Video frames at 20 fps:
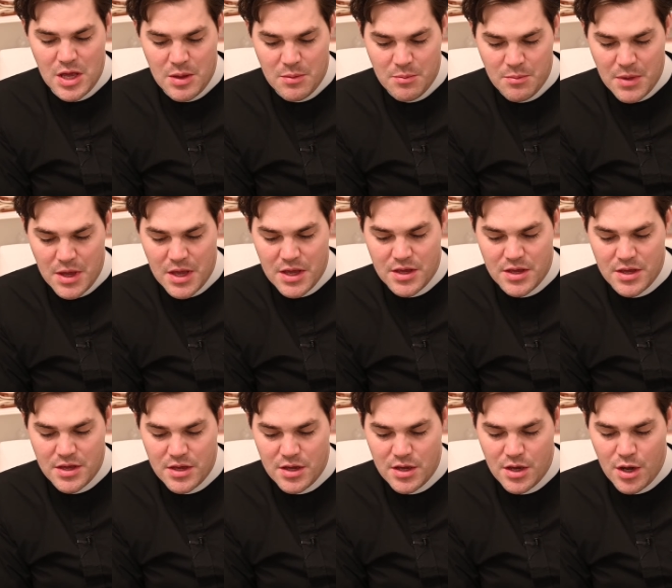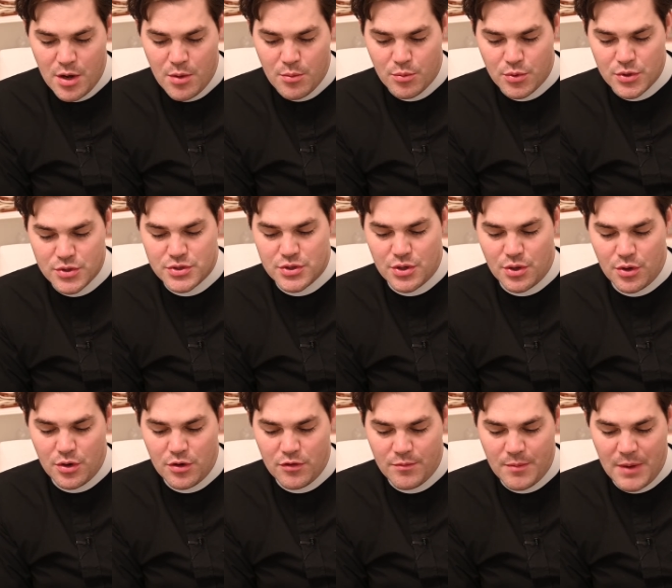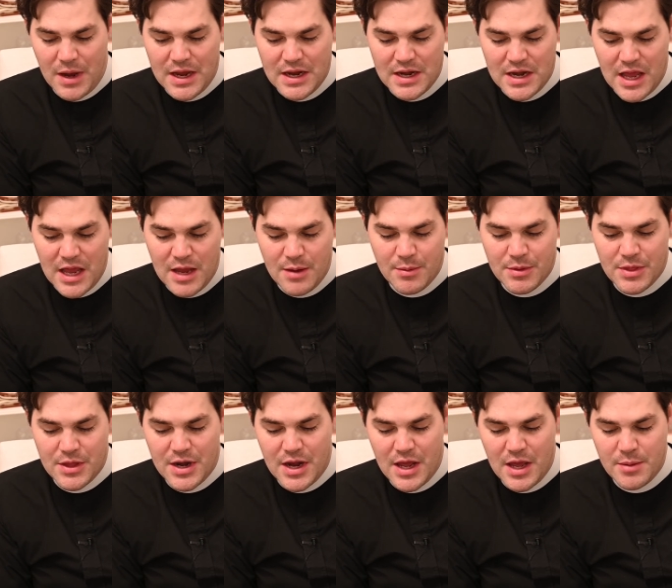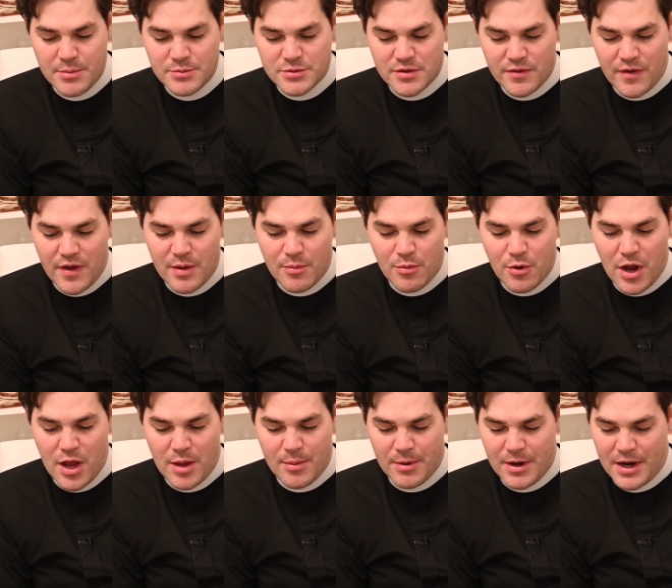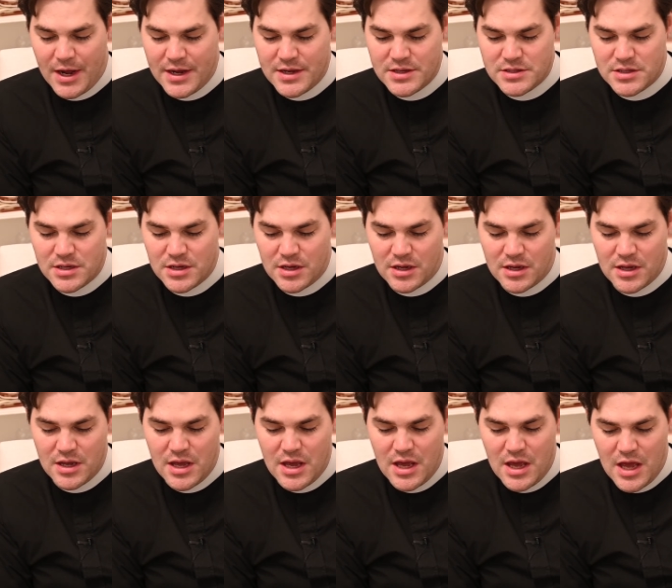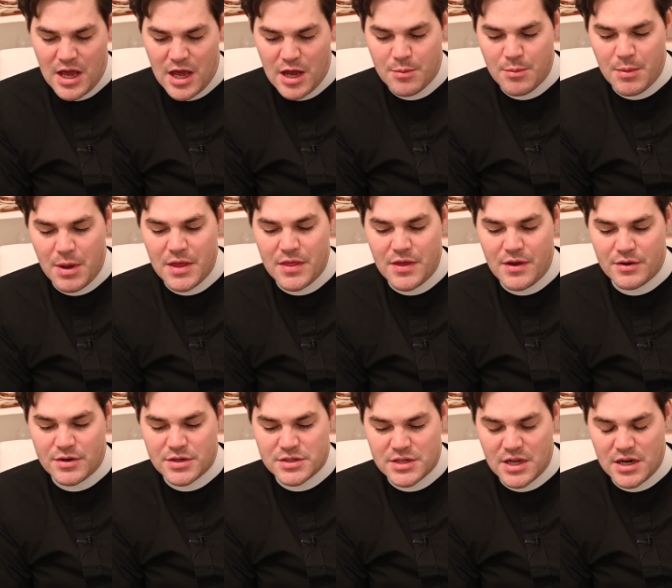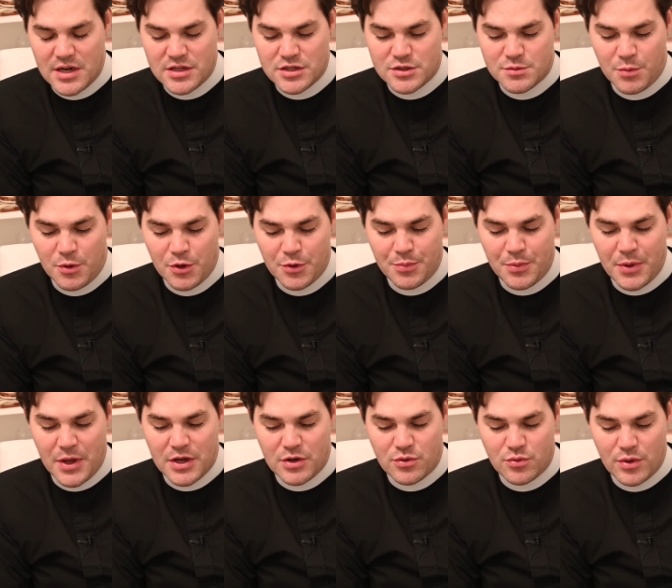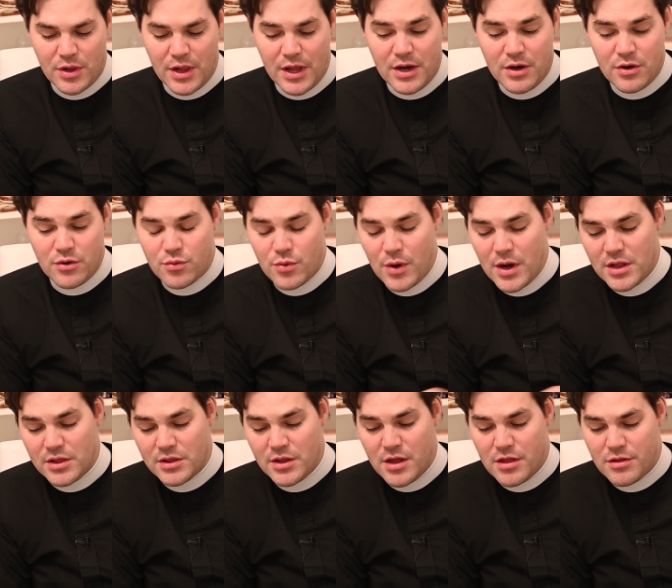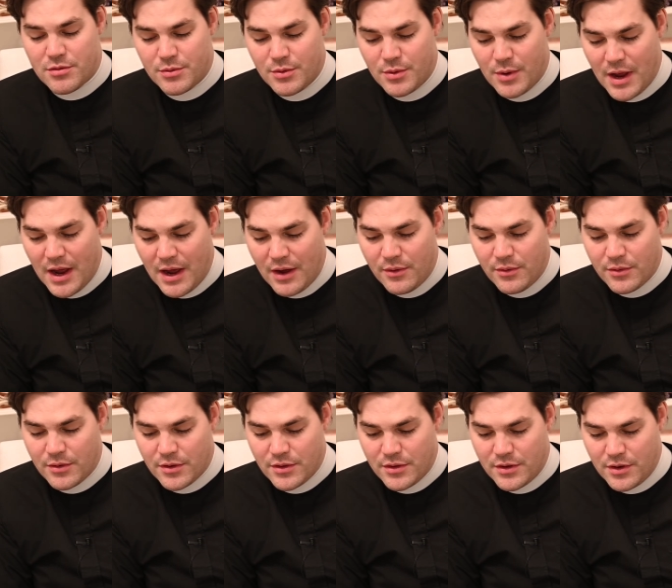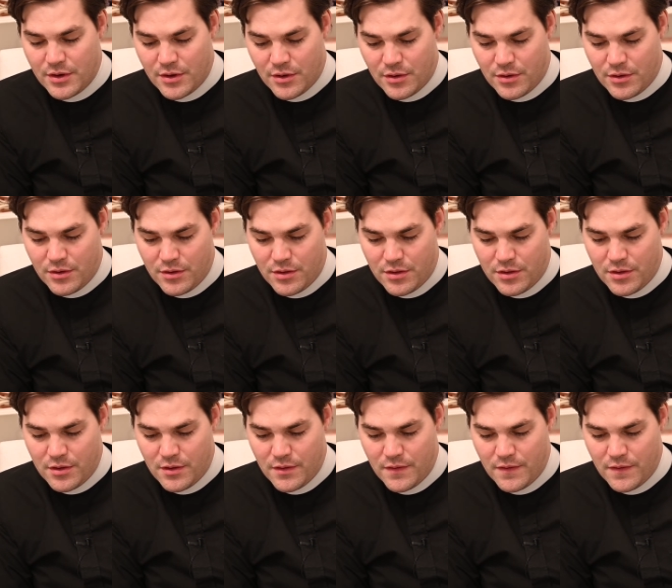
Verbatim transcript: May he preserve my name and the names of Abraham and Isaac, and may their descendants multiply great, greatly throughout the earth.